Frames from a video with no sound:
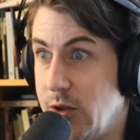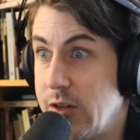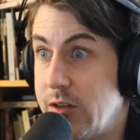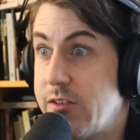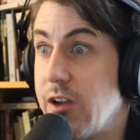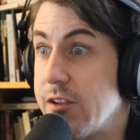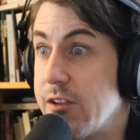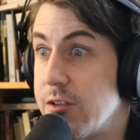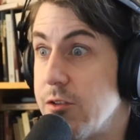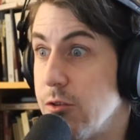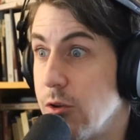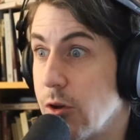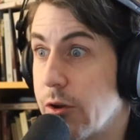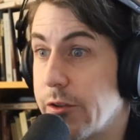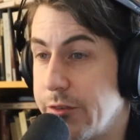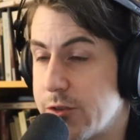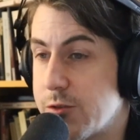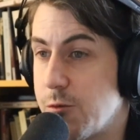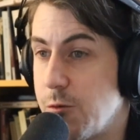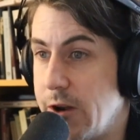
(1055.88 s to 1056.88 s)
it doesn't look
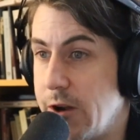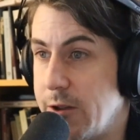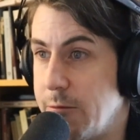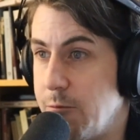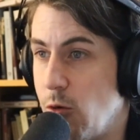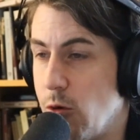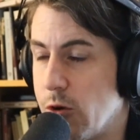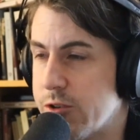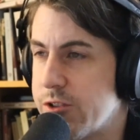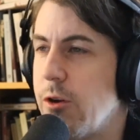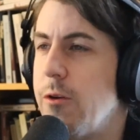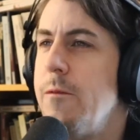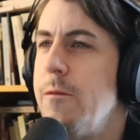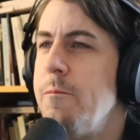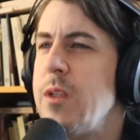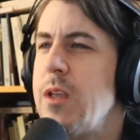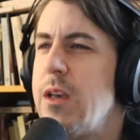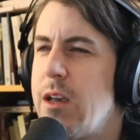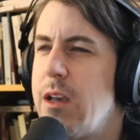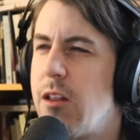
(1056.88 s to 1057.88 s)
this way anymore. So
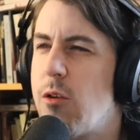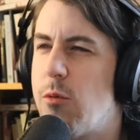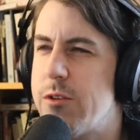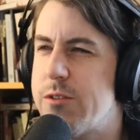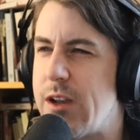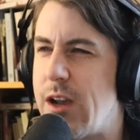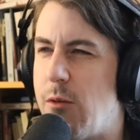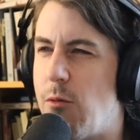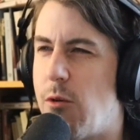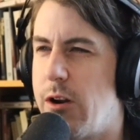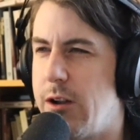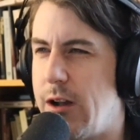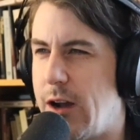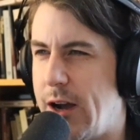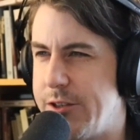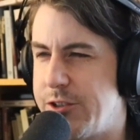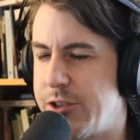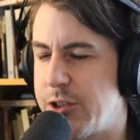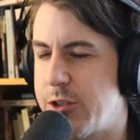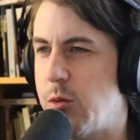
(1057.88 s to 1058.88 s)
in other words,
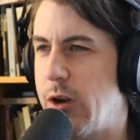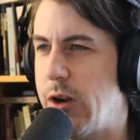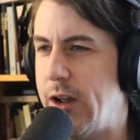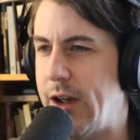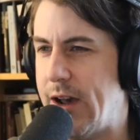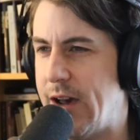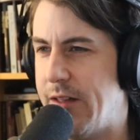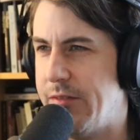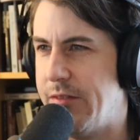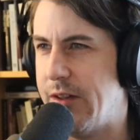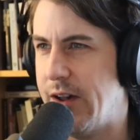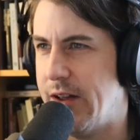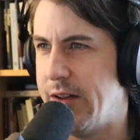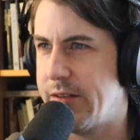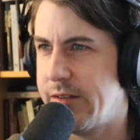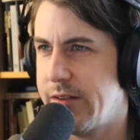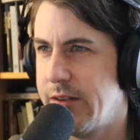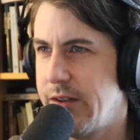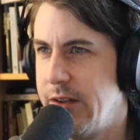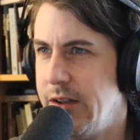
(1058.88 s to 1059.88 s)
I just want to add
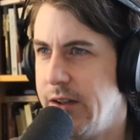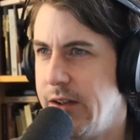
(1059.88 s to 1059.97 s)
that